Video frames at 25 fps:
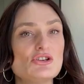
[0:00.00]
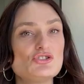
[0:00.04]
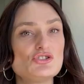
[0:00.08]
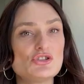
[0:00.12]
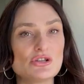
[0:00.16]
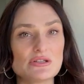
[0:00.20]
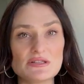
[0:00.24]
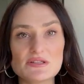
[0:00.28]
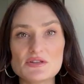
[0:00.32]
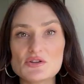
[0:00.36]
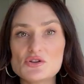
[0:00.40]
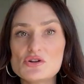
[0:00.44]

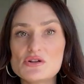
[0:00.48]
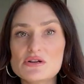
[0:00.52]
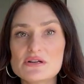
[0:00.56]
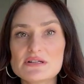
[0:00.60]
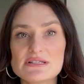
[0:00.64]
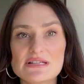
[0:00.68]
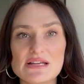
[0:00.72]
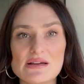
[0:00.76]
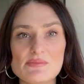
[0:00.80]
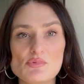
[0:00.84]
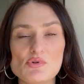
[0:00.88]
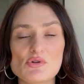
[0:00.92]
Just a little
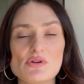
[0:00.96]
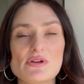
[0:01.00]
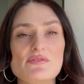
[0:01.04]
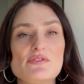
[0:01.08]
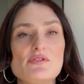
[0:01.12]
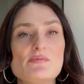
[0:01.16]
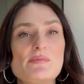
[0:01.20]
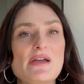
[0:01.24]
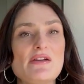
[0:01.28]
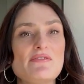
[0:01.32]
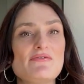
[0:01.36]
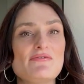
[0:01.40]
example, if
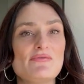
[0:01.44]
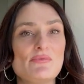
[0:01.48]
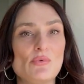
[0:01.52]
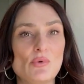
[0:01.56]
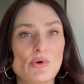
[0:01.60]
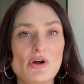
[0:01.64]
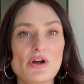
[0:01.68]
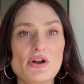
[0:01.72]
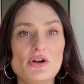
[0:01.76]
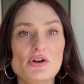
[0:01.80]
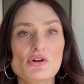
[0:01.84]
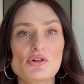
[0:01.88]
you pay
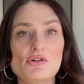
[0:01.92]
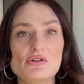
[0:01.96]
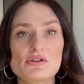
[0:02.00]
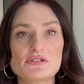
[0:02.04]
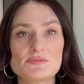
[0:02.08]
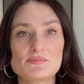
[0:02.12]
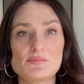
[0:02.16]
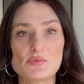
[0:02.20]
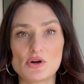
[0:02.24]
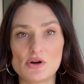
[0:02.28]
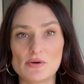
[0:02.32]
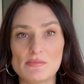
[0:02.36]
$400
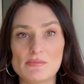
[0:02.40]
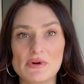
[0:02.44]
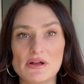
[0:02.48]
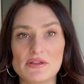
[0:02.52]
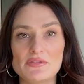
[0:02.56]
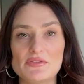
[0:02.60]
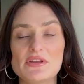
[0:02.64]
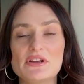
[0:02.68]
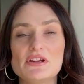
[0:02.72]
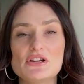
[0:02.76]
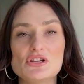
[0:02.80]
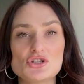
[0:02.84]
per month
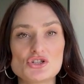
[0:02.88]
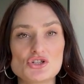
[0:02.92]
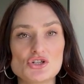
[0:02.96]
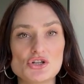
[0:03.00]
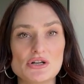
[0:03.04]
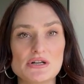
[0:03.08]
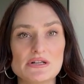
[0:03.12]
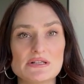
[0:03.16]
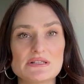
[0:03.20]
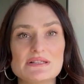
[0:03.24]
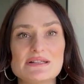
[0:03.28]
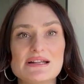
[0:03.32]
in
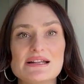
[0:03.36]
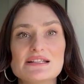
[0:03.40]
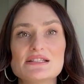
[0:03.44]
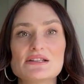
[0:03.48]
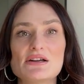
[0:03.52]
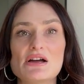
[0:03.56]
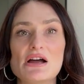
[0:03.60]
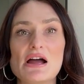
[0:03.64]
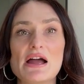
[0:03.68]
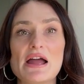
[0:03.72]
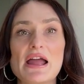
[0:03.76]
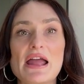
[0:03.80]
insurance, that's
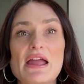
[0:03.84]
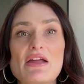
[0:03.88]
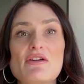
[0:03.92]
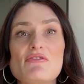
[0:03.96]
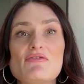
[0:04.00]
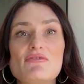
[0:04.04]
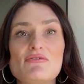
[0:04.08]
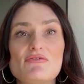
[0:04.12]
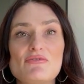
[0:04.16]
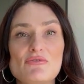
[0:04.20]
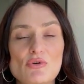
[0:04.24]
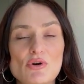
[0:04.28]
a
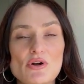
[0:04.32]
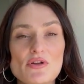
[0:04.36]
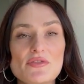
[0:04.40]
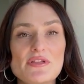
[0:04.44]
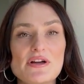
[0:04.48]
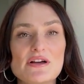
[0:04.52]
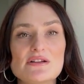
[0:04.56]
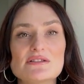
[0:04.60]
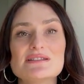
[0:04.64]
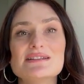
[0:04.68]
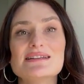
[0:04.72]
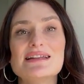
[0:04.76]

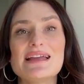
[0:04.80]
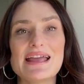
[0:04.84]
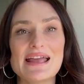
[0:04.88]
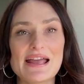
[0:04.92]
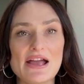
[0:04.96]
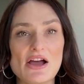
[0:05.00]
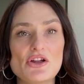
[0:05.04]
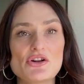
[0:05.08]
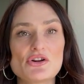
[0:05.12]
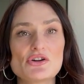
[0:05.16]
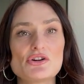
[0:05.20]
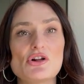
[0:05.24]

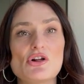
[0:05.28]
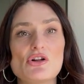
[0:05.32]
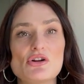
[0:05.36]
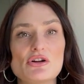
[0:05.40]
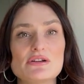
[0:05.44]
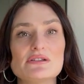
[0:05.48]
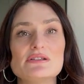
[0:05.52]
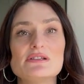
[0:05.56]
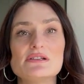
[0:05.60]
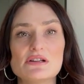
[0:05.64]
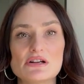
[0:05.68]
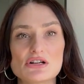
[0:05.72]
$4,800
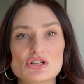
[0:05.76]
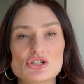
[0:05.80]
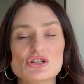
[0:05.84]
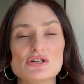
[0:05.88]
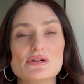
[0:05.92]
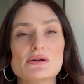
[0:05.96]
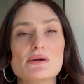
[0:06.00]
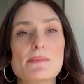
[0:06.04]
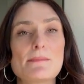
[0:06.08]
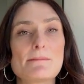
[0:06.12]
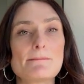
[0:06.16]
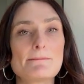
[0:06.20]
deduction
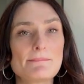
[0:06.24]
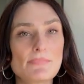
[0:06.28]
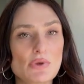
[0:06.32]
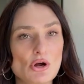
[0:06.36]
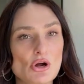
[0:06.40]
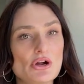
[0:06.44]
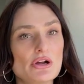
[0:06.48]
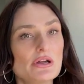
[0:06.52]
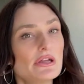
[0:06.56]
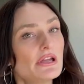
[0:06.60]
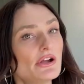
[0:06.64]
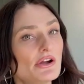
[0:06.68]

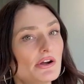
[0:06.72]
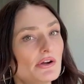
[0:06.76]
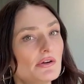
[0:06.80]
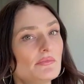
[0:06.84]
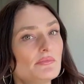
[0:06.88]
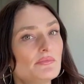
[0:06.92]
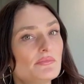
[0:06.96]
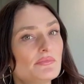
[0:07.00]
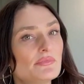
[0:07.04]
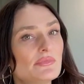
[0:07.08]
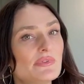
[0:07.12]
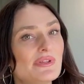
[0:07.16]
per year.
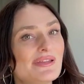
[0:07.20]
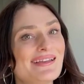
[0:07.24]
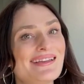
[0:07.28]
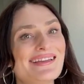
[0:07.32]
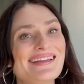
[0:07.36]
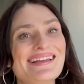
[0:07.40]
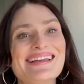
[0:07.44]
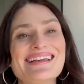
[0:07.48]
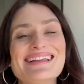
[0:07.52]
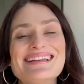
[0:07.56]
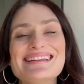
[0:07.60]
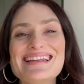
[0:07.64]

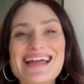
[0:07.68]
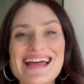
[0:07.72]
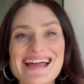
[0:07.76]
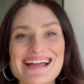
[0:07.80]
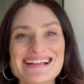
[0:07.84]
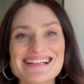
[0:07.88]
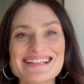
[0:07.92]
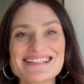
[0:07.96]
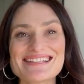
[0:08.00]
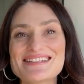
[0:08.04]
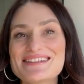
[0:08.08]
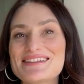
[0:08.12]

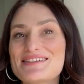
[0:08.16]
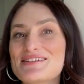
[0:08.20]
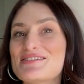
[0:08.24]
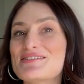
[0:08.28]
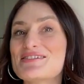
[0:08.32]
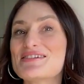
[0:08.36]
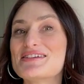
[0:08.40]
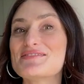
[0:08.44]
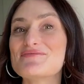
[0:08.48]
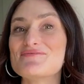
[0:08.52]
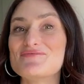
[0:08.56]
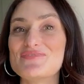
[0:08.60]
Next,
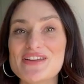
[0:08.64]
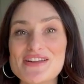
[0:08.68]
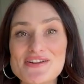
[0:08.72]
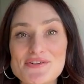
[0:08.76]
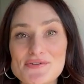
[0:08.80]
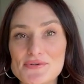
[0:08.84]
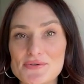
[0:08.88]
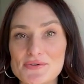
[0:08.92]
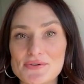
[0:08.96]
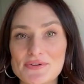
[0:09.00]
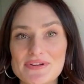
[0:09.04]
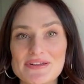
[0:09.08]

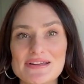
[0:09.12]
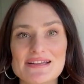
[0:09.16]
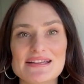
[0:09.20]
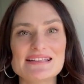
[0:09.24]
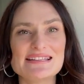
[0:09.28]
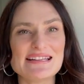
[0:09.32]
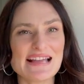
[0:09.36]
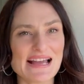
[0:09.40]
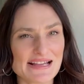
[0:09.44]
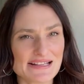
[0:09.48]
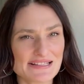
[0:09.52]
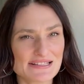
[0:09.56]
vehicle.
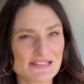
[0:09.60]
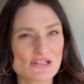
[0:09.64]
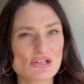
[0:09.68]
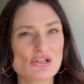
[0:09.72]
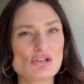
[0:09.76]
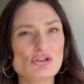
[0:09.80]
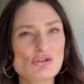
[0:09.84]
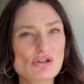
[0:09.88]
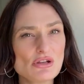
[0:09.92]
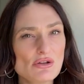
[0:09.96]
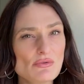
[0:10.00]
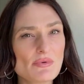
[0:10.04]
Yes,
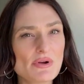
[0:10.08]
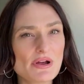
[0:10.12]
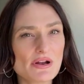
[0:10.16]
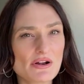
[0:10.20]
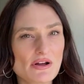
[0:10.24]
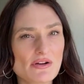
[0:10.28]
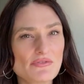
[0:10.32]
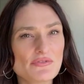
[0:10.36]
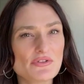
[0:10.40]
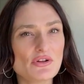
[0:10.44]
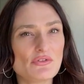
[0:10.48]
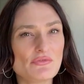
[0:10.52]
you can write
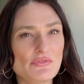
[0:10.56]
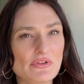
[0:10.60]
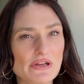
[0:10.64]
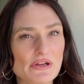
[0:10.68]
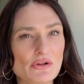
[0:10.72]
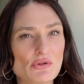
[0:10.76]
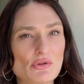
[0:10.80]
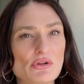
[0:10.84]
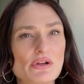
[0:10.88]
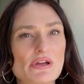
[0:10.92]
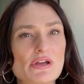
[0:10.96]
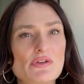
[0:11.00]
off your
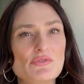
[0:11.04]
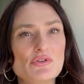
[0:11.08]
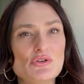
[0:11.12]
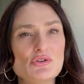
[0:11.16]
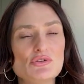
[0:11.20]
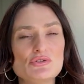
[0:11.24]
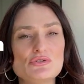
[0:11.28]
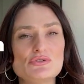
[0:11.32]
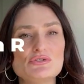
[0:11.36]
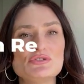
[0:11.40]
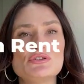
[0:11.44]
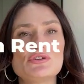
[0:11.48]
vehicle if you
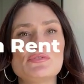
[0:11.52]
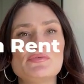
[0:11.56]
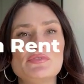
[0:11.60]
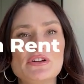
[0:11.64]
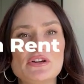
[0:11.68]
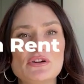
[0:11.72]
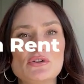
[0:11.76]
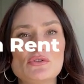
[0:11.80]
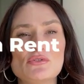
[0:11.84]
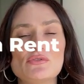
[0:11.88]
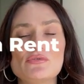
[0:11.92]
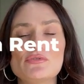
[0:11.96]
use your
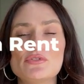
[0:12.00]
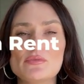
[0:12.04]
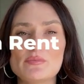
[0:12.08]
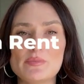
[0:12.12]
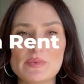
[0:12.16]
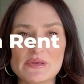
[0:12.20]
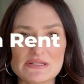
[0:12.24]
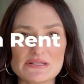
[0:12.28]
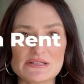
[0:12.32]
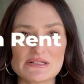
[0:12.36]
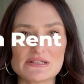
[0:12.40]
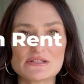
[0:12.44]
vehicle for
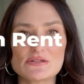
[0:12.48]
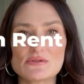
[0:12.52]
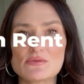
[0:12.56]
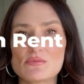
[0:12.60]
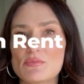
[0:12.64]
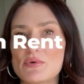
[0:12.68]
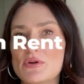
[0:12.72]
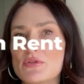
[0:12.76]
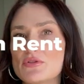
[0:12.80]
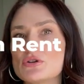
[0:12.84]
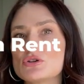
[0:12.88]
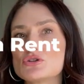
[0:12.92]
business,
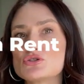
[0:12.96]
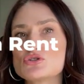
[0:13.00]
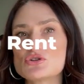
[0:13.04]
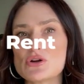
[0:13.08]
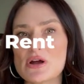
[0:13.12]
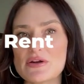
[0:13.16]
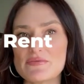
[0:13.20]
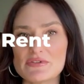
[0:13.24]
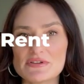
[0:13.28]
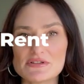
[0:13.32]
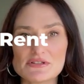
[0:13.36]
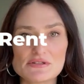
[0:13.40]
whether
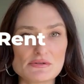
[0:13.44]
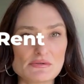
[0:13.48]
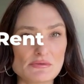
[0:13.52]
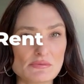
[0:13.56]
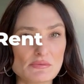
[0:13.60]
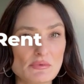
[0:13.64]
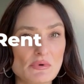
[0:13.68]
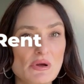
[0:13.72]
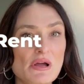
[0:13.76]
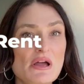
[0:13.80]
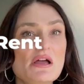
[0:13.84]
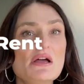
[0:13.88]
driving to
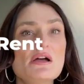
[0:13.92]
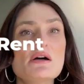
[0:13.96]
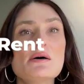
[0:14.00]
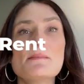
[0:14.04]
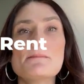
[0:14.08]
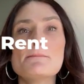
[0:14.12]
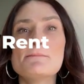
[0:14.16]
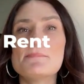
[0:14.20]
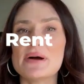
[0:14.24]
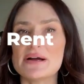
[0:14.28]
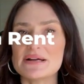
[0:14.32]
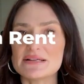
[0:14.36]

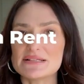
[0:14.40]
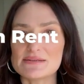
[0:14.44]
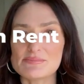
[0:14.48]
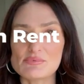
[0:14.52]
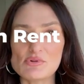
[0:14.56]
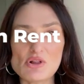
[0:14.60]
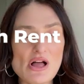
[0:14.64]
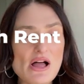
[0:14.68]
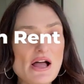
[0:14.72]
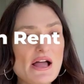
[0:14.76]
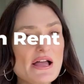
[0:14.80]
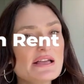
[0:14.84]
buy
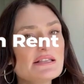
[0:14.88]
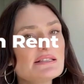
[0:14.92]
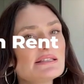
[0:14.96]
supplies,